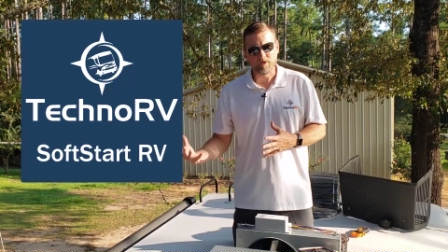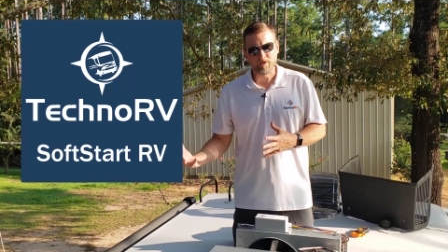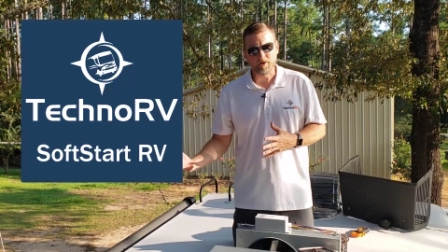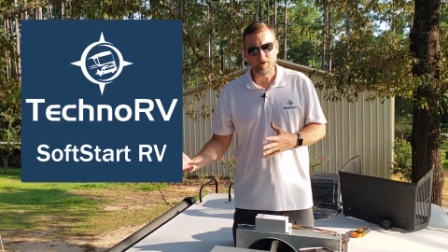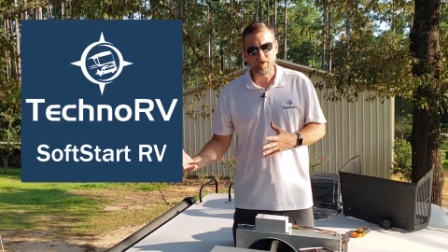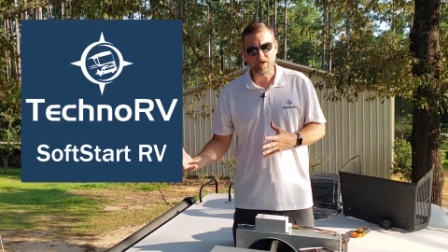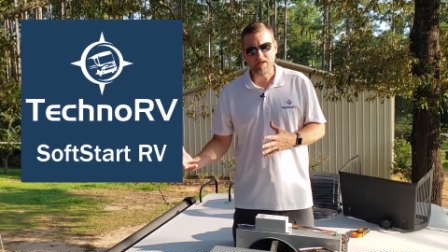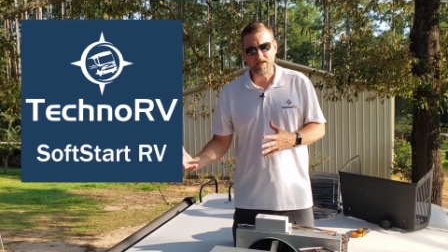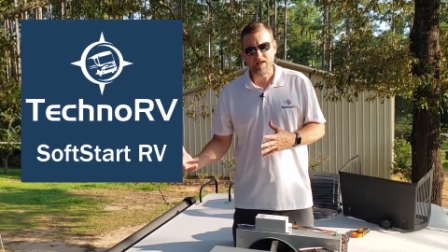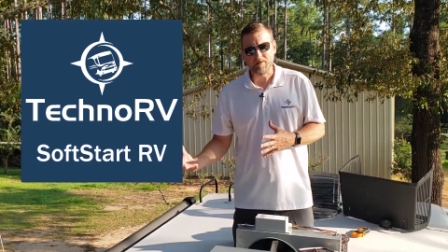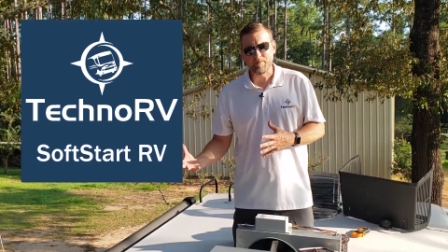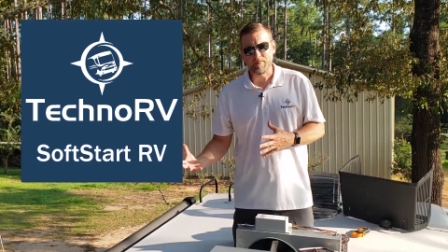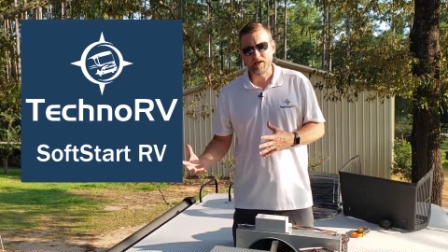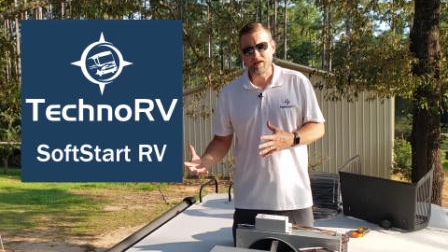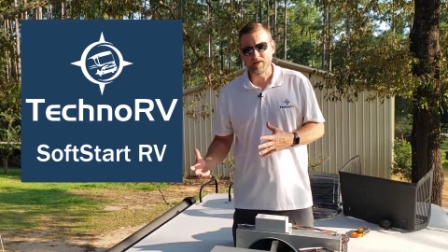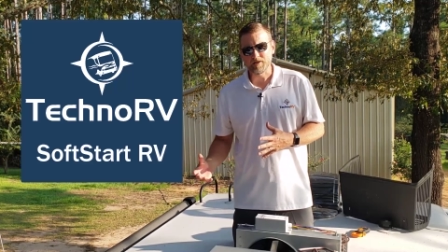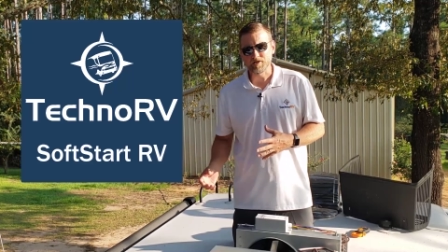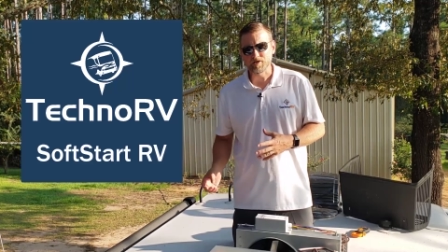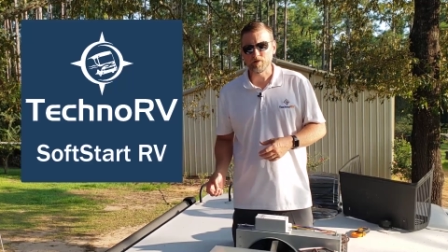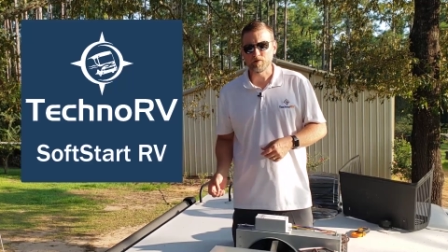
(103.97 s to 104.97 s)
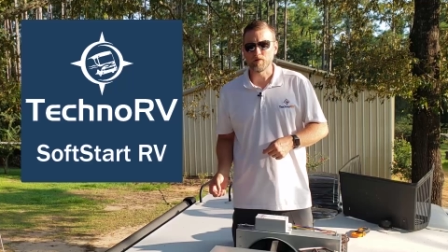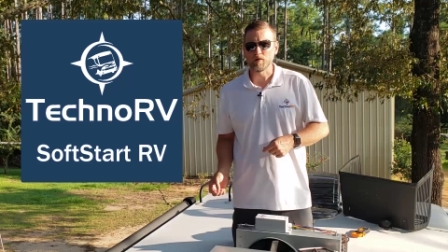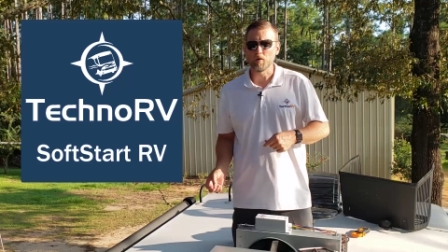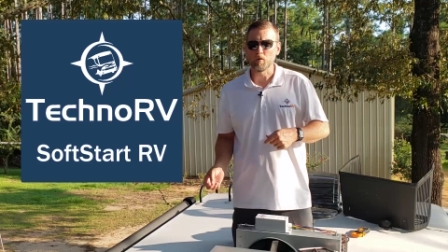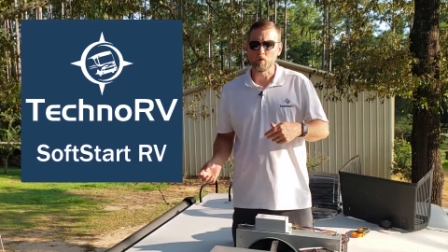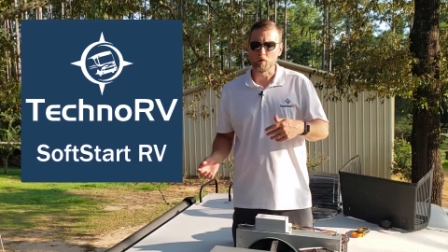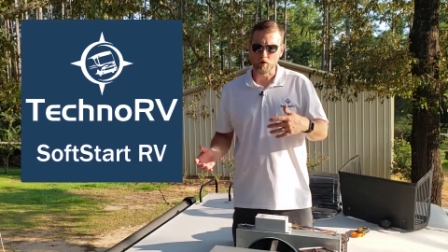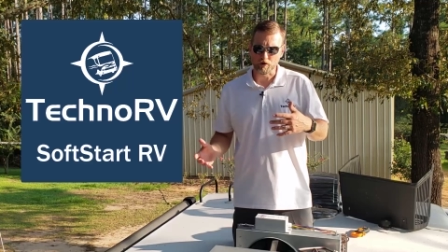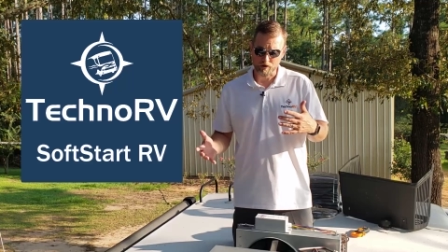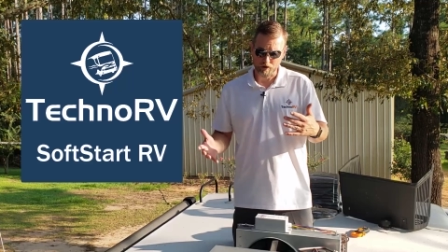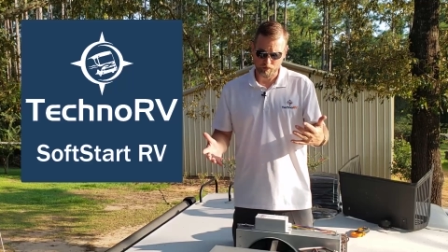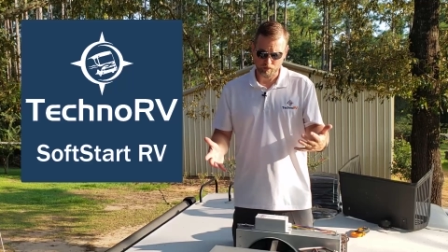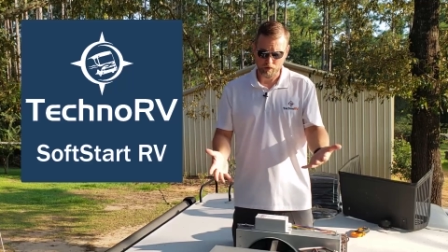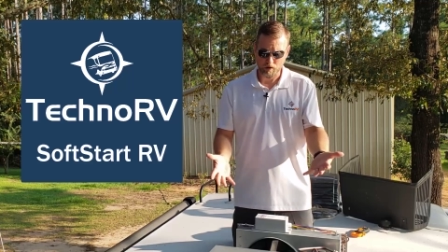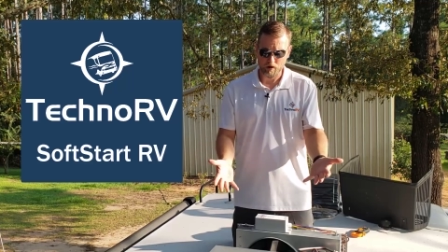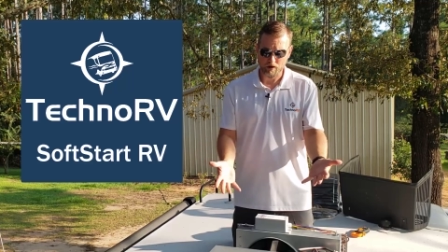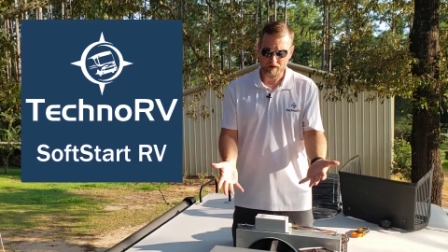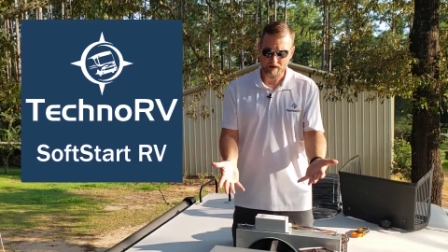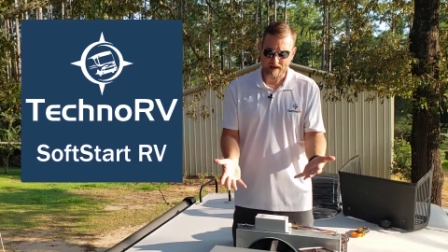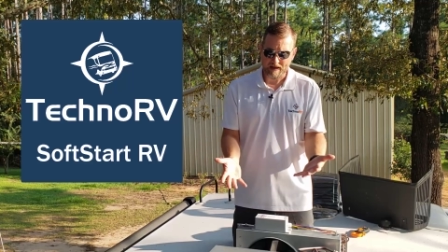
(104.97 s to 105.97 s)
a 30 amp pedestal or to
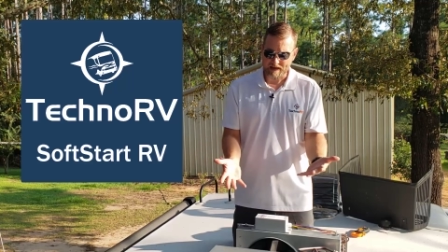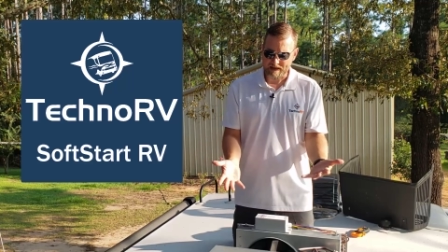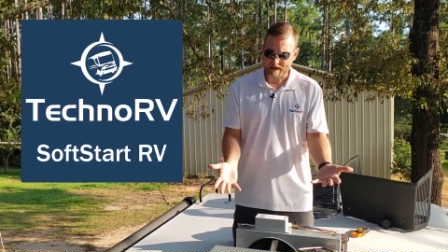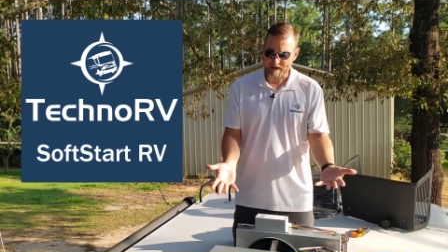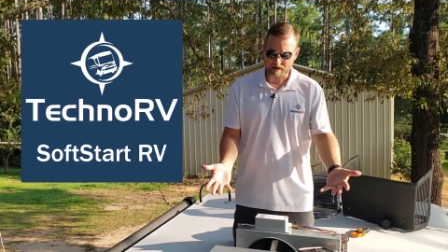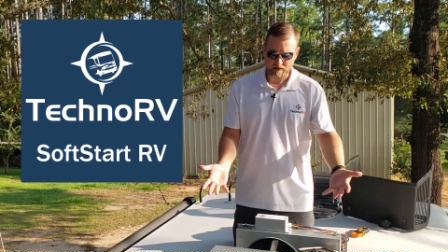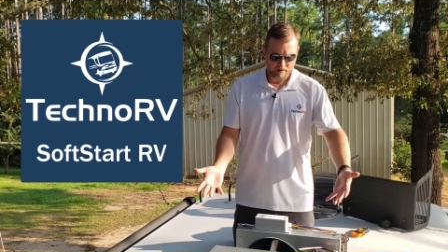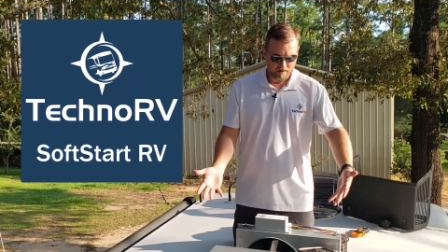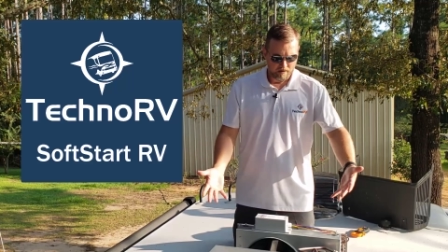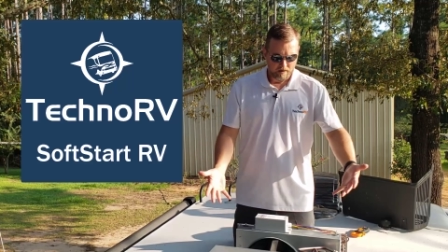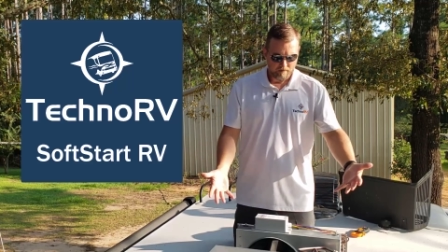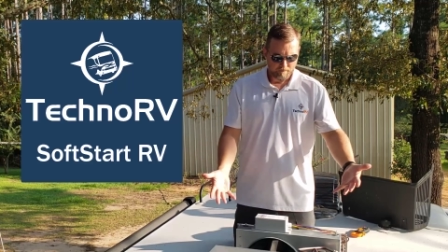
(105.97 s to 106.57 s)
run a